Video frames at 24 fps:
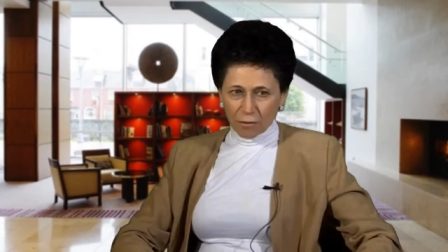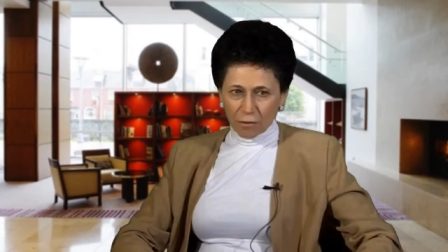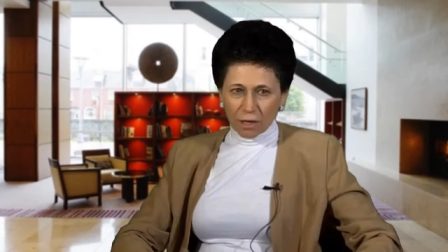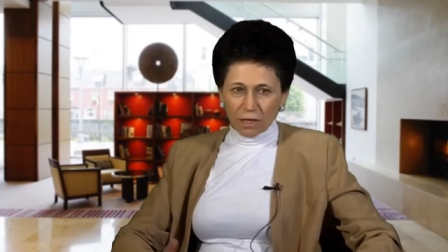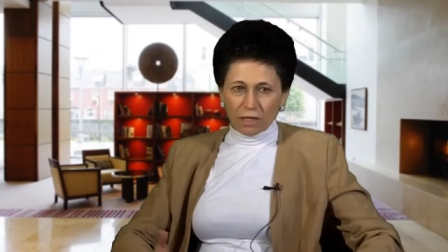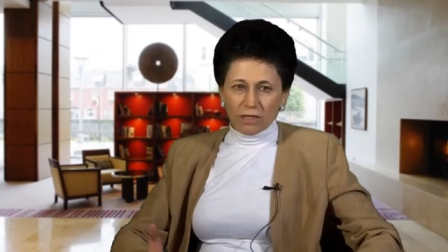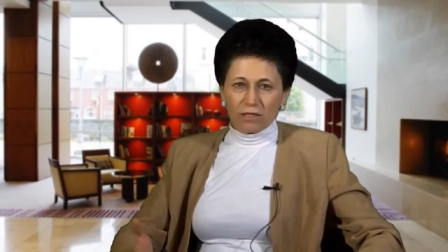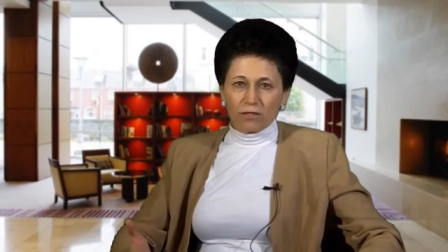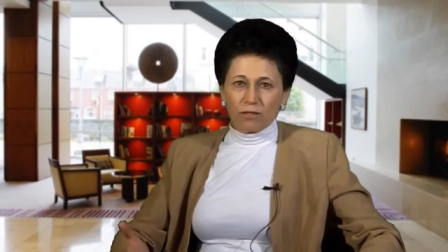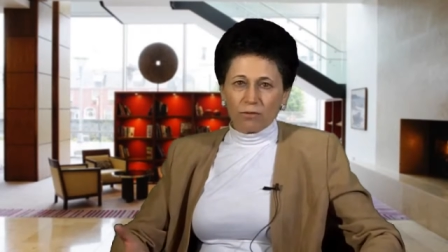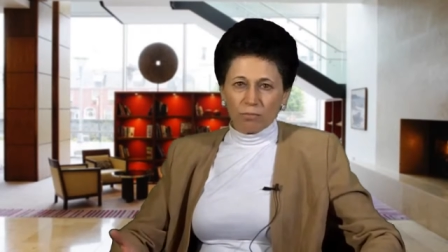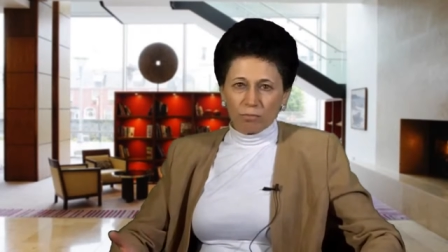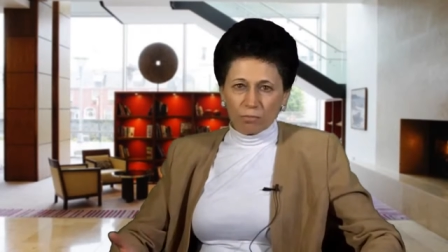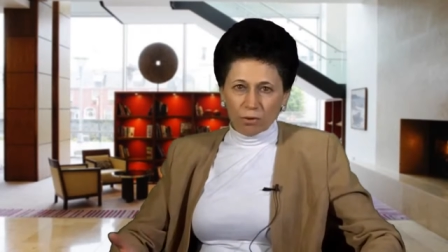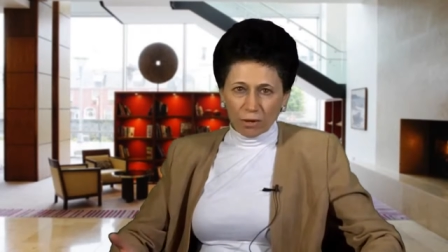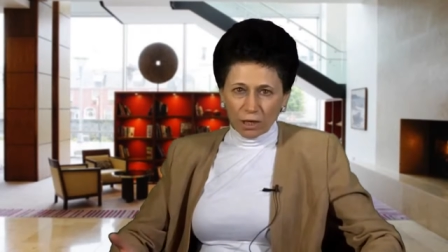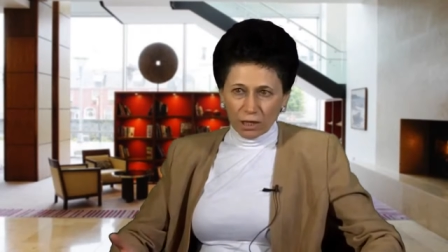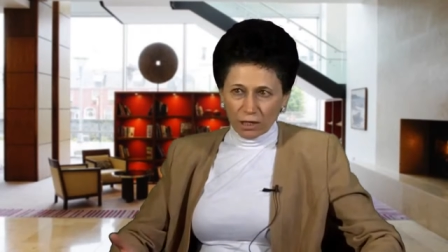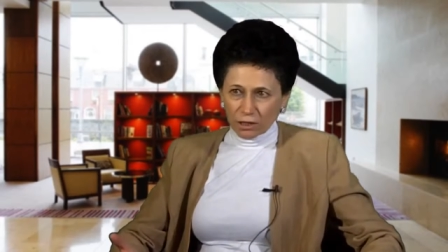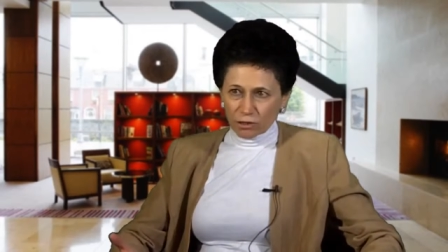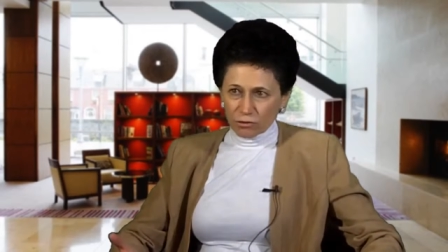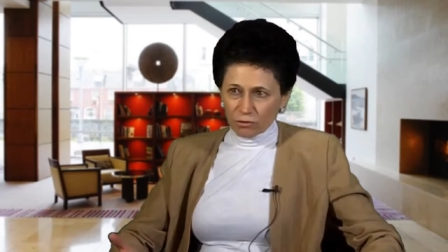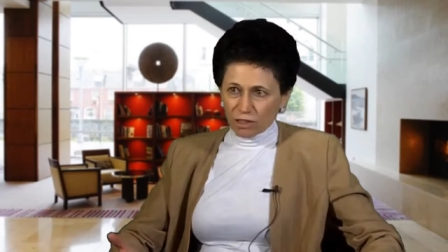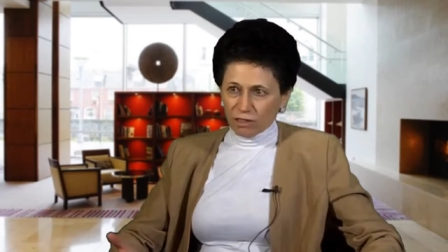what is the
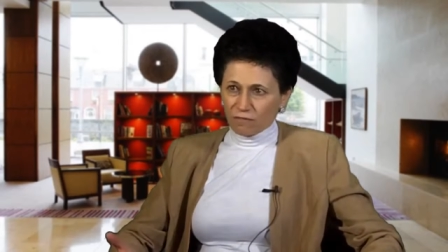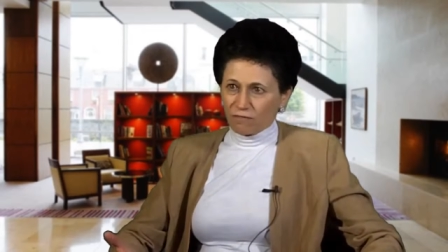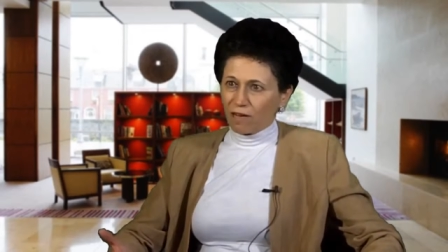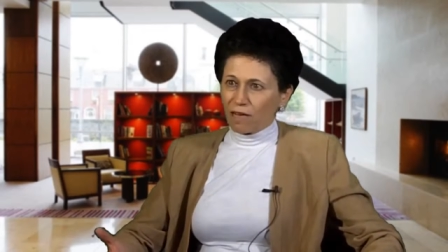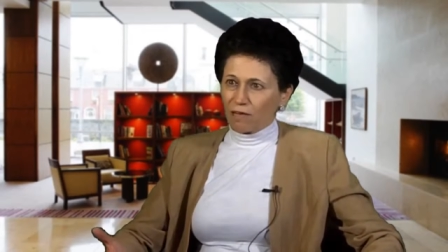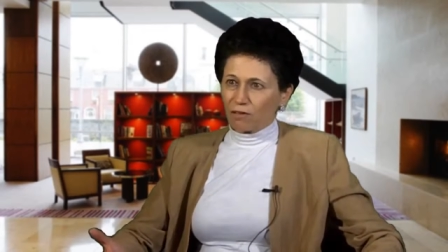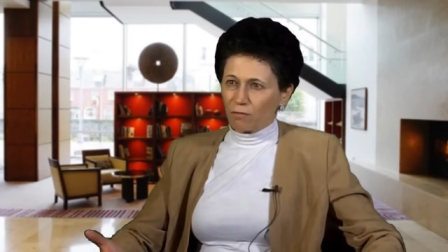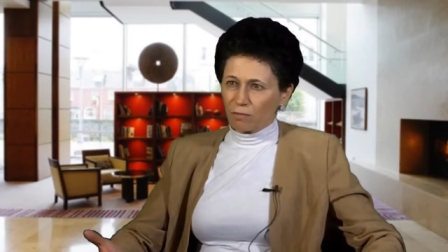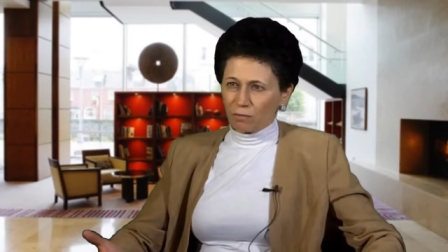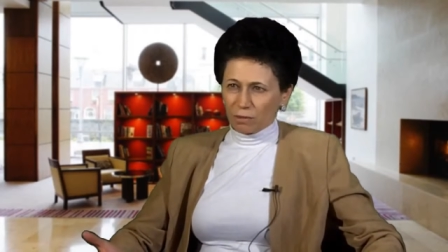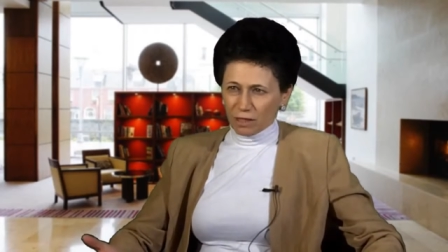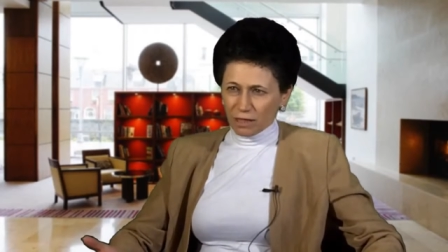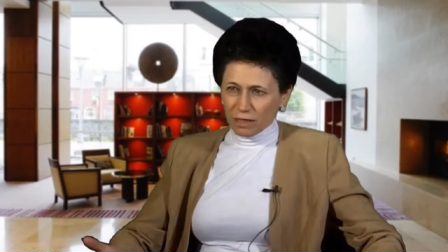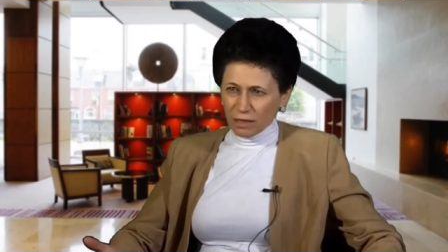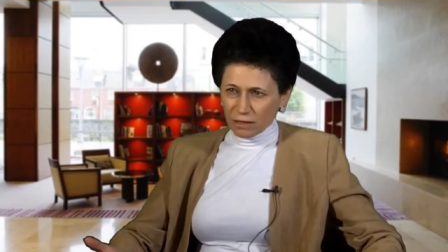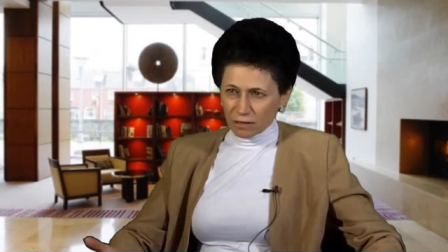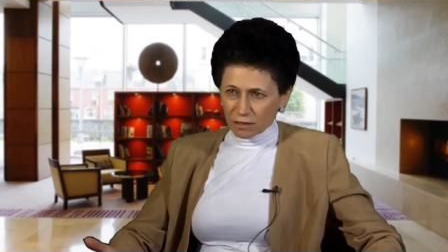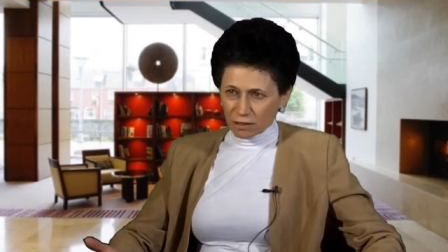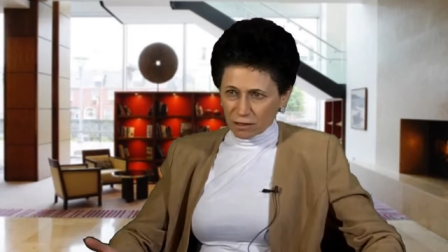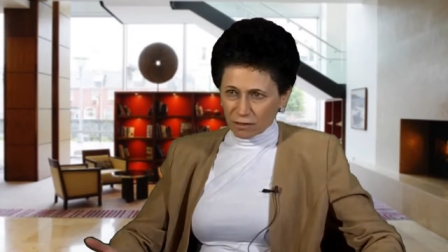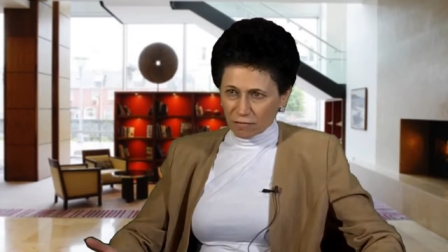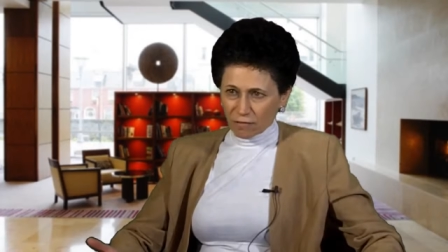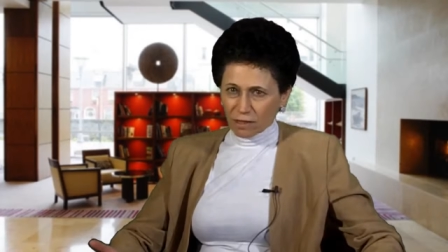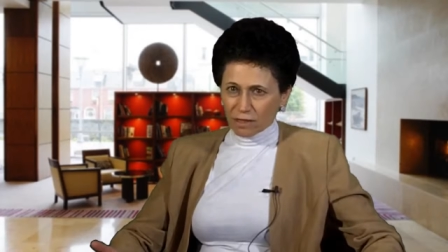point to develop
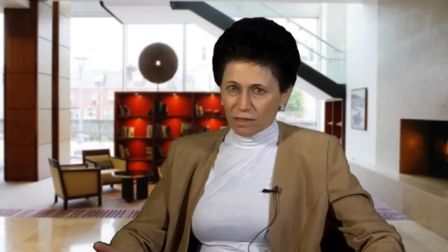leaders?